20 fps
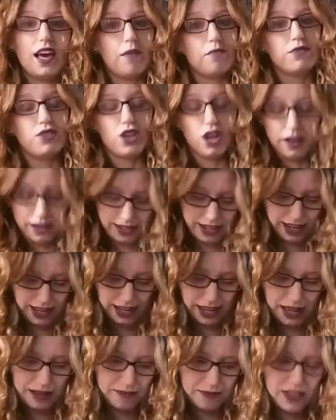sorry
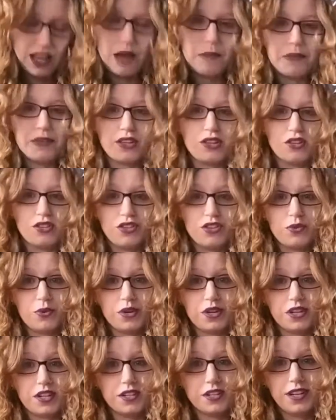Taylor, I have not been good to
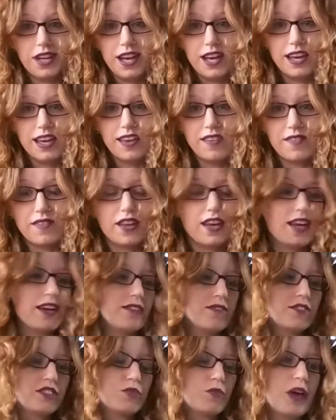her. I've
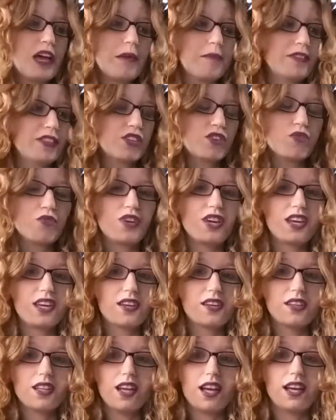swam in the
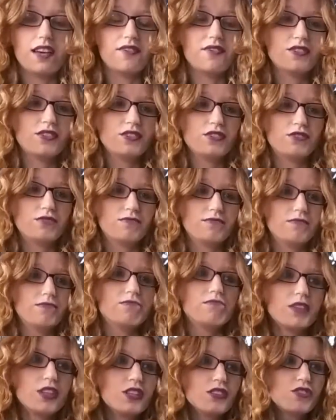creek, I've
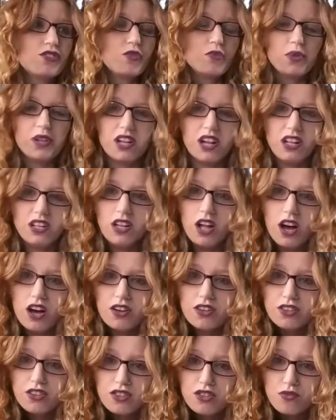scooted
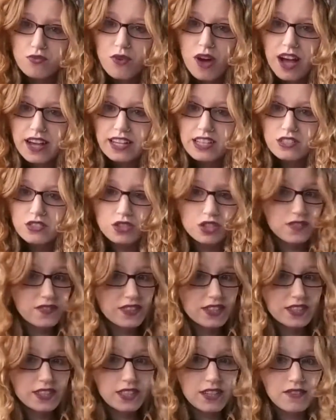along the rocky
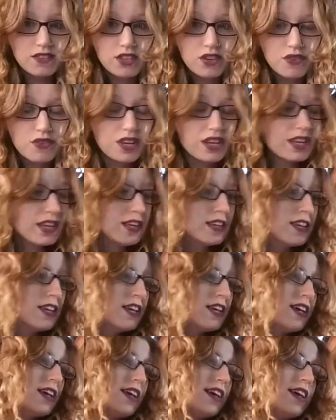surface of the creek.
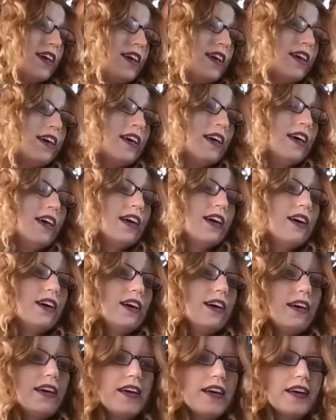It's
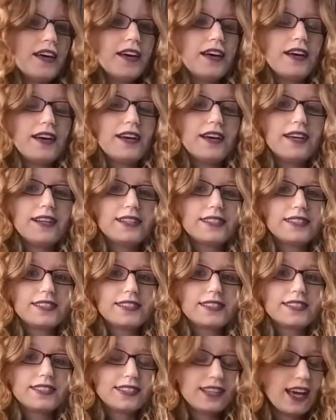
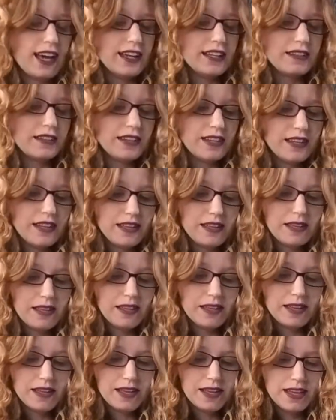gotten
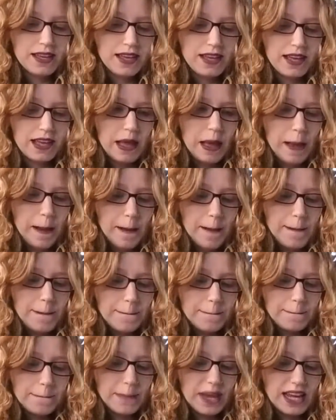
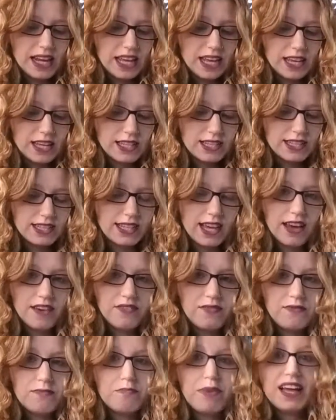many a scuff,
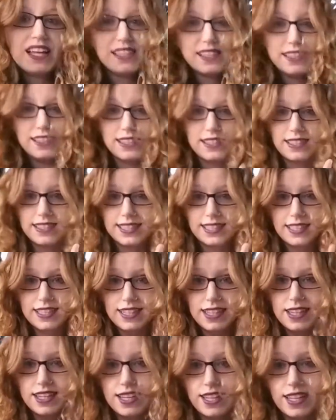but
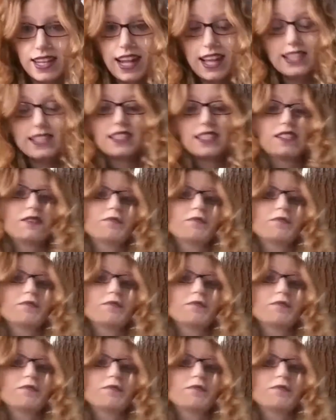it has